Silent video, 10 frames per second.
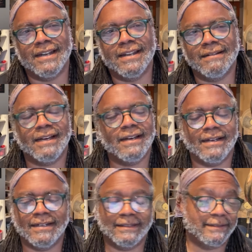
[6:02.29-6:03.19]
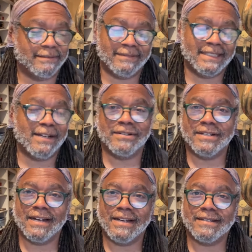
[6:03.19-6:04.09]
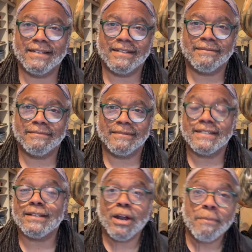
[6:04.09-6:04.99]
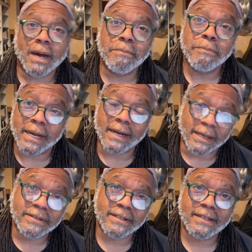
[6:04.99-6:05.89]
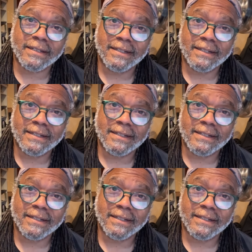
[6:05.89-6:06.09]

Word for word: it's all just nonsense. Sorry, mom, but it is.